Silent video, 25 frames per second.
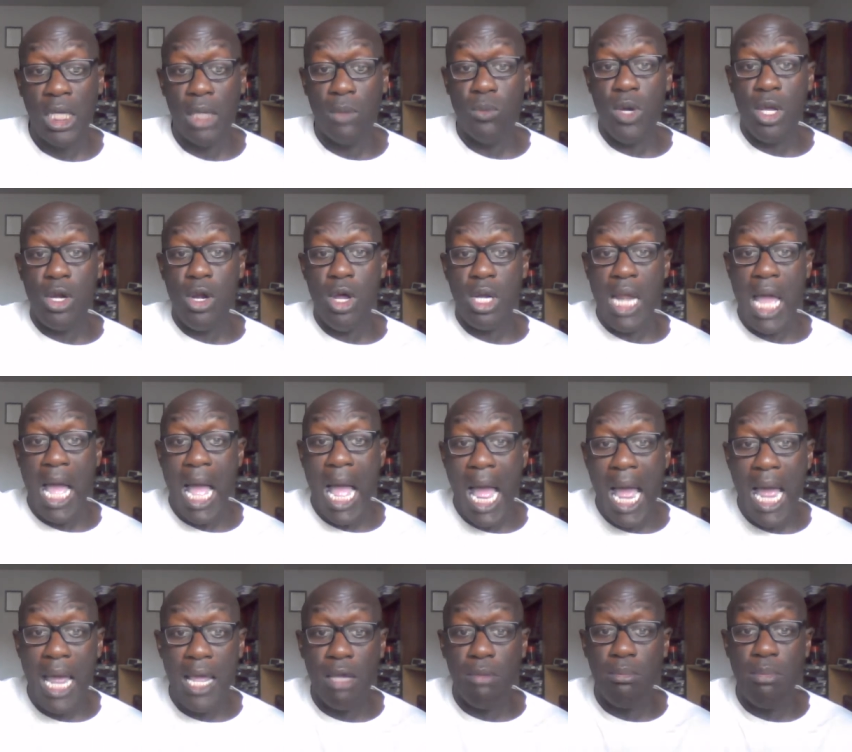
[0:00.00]
He went on a
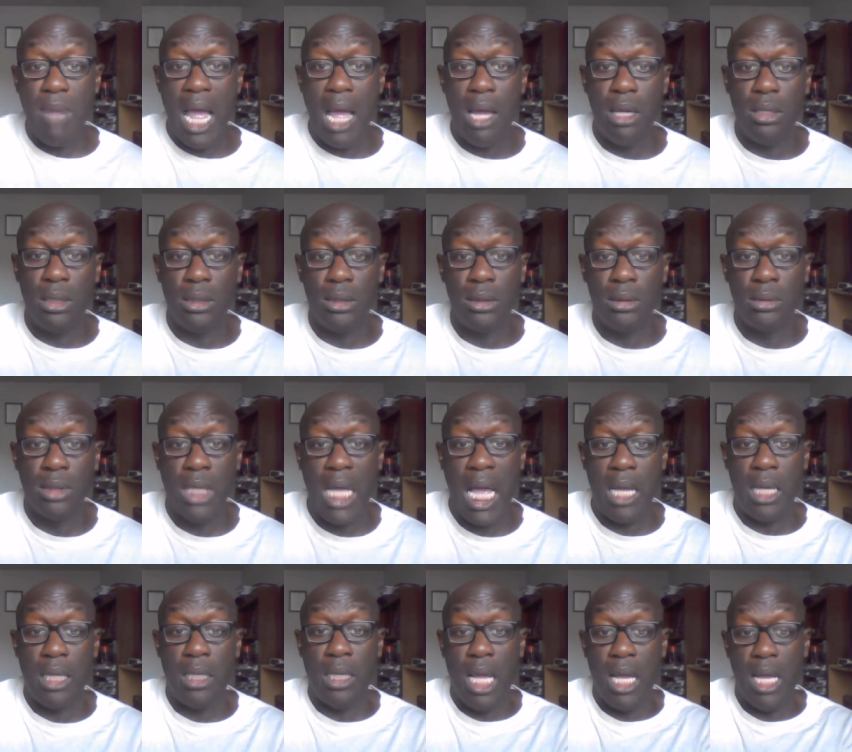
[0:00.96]
higher mountain,
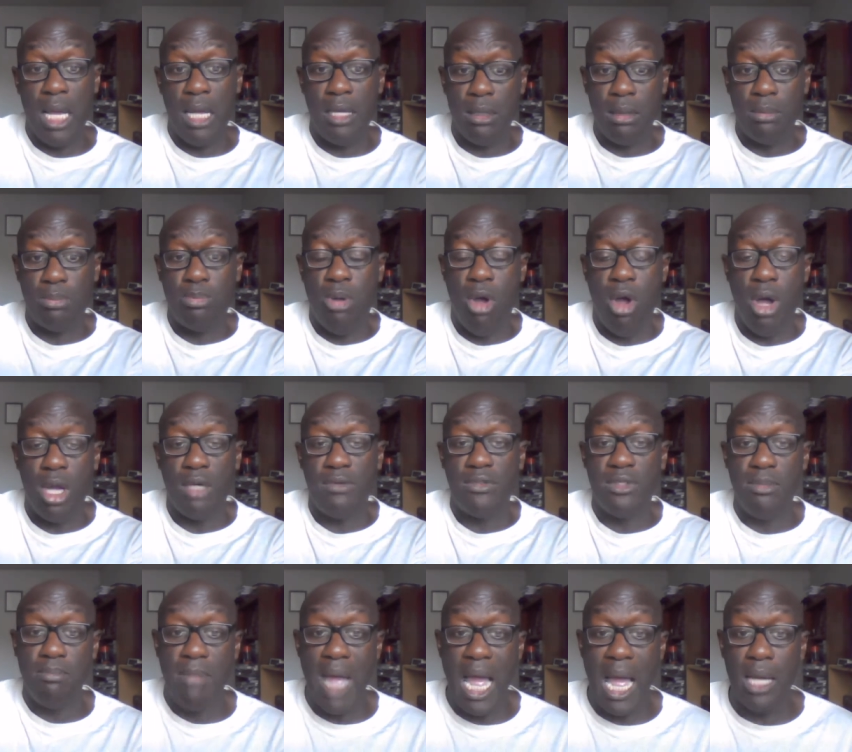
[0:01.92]
high part
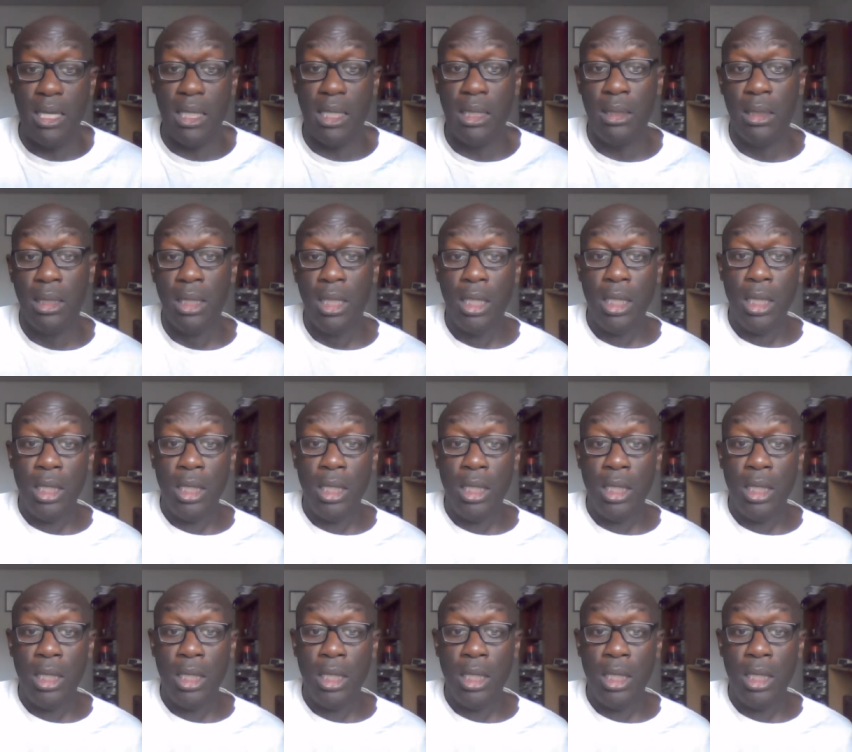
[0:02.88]
of the mountain,